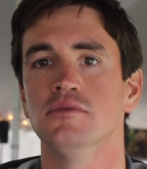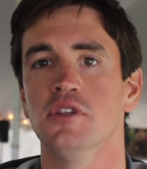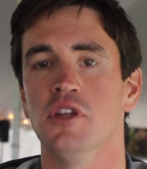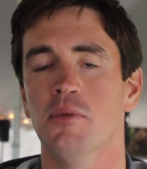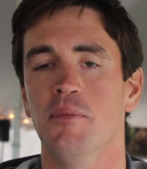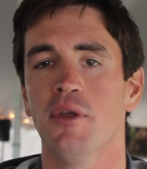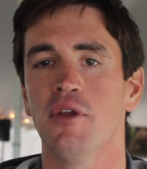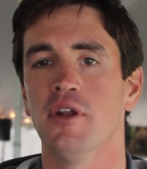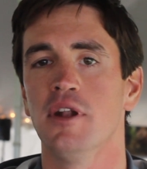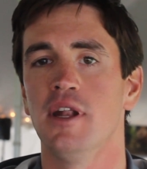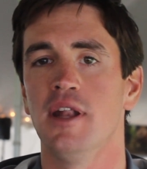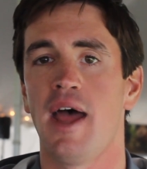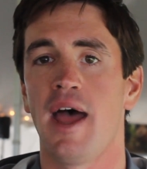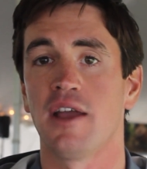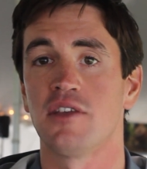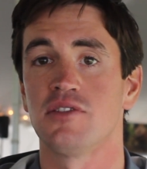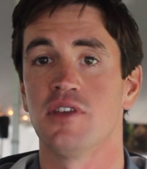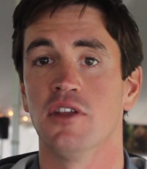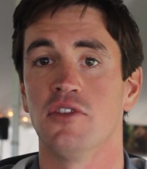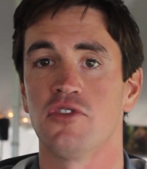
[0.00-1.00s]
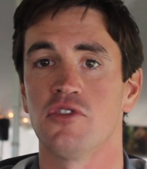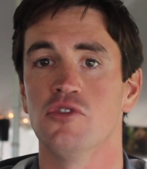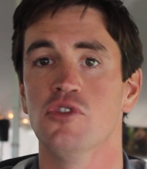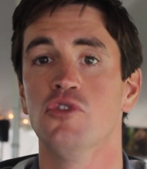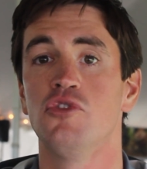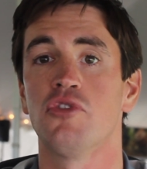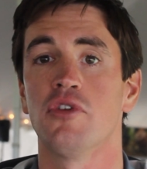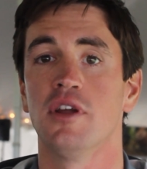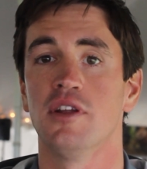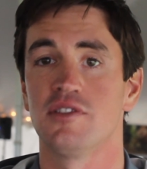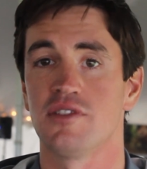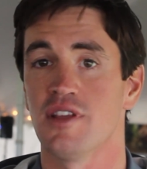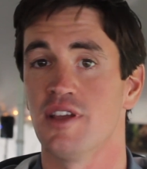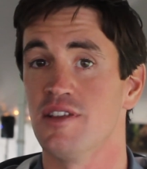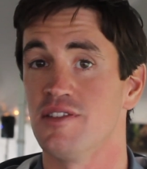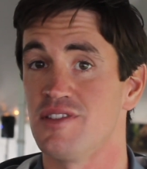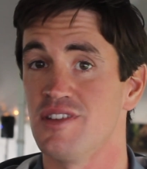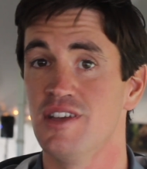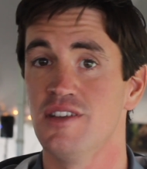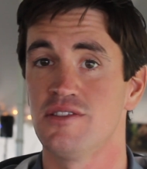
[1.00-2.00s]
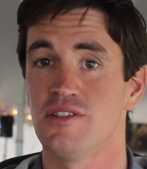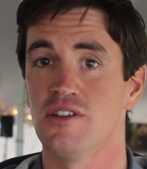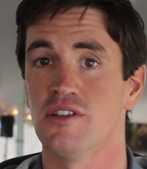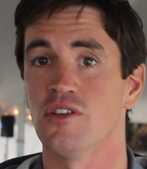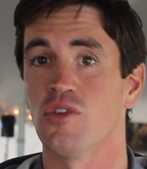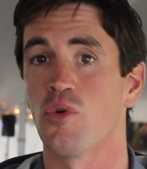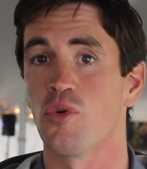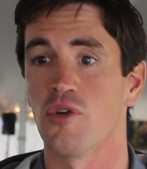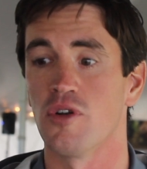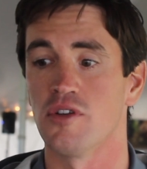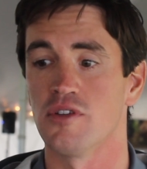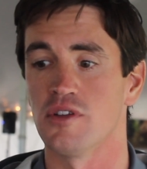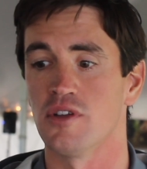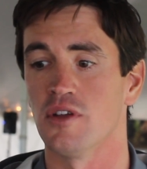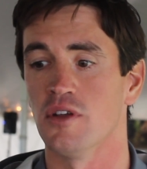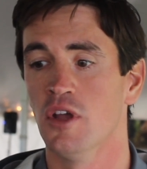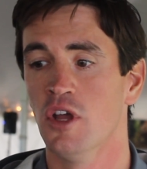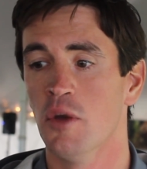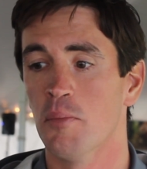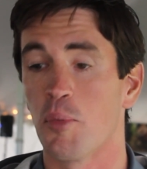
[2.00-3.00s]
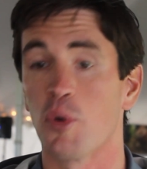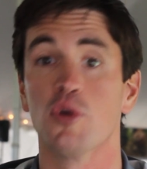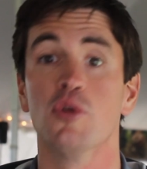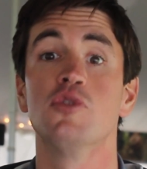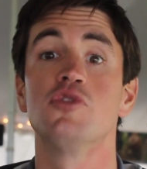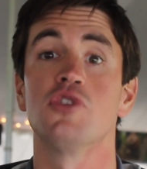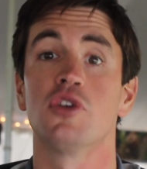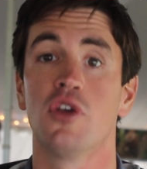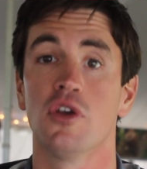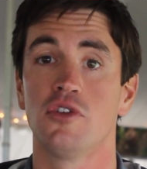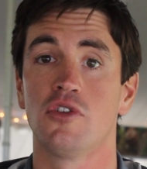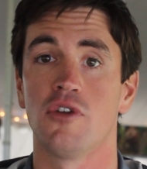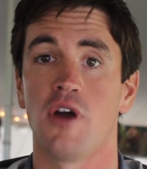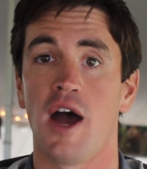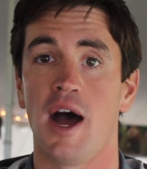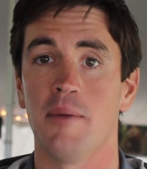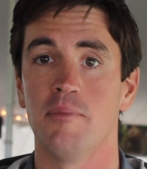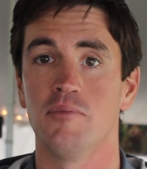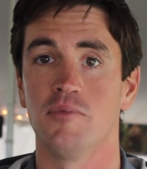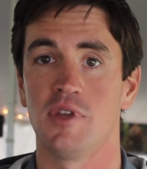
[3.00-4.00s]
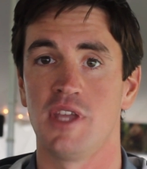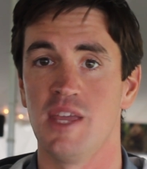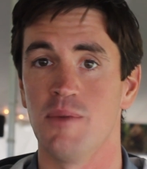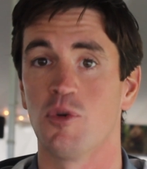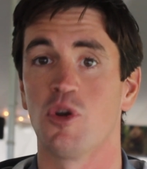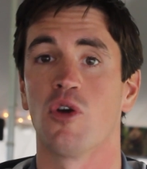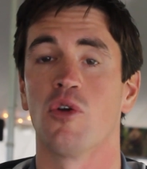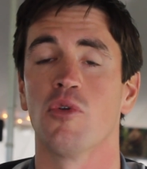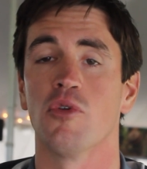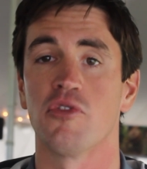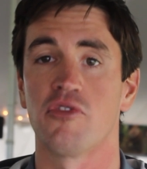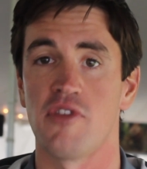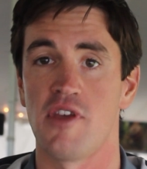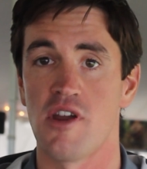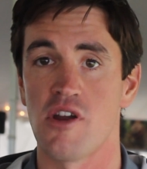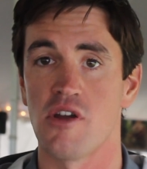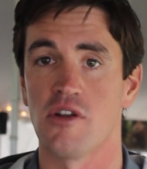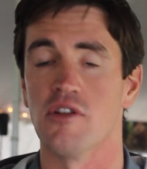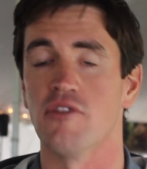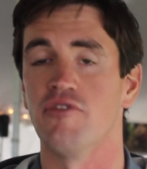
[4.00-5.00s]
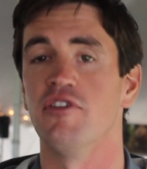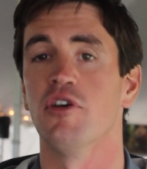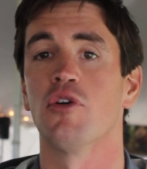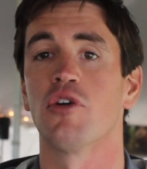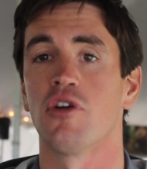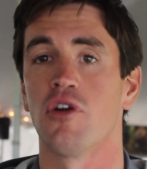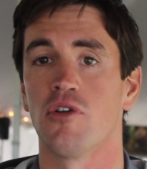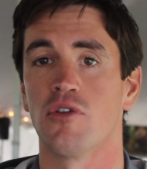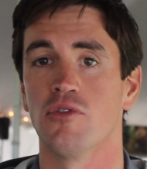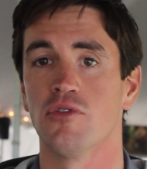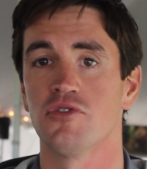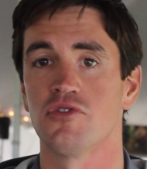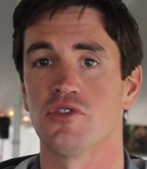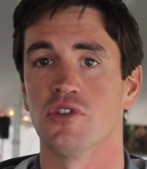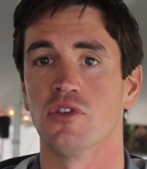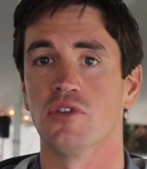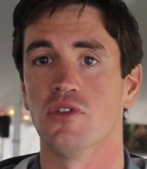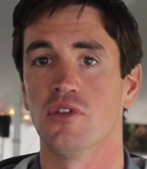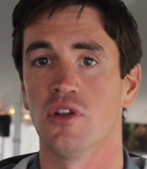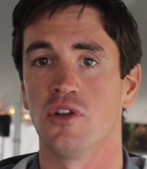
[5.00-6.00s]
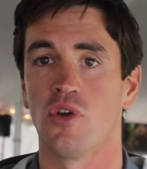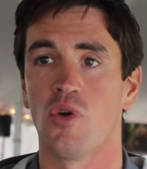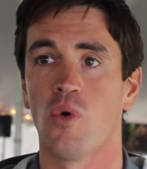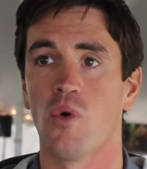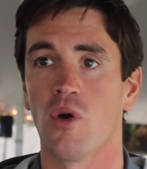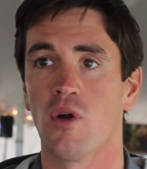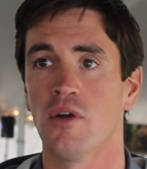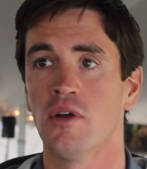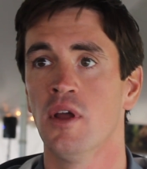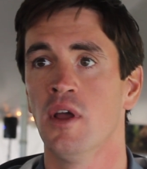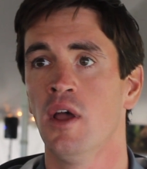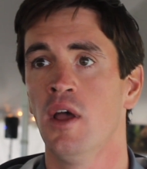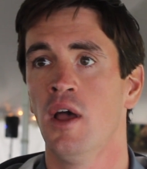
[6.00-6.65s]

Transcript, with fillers: the ability to access nutrients late season in order to produce a good crop, keep kernels there and to fill kernels and, corn.